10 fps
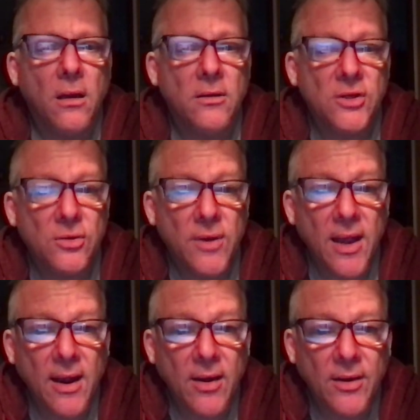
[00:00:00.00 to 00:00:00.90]
two
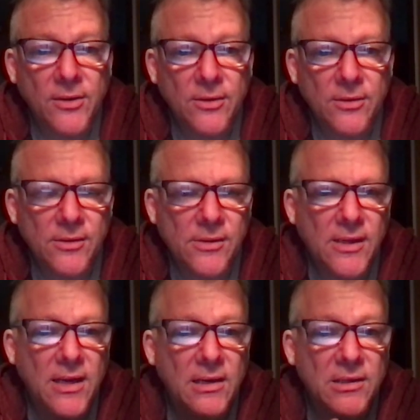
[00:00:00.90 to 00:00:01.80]
characters
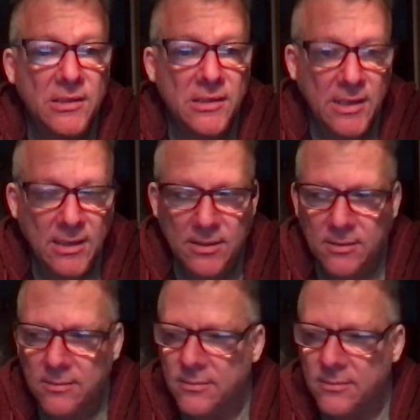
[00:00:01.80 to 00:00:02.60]
in a scene